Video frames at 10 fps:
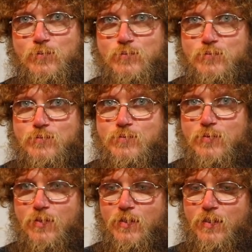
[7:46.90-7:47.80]

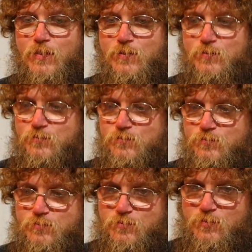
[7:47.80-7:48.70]

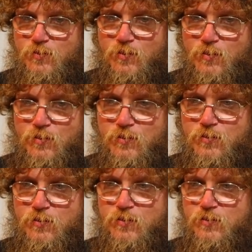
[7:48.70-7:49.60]

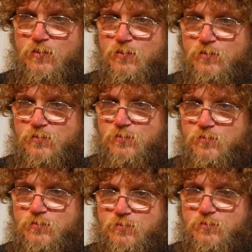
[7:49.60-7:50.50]

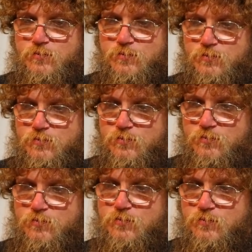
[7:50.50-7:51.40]

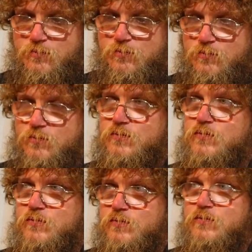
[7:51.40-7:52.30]

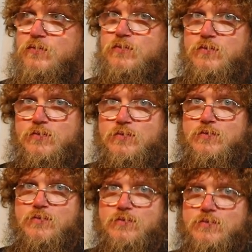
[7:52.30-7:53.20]

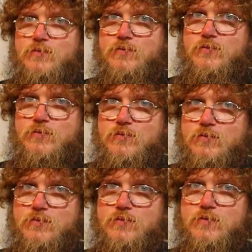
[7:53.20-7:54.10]

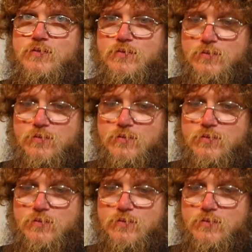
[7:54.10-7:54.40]
(silent)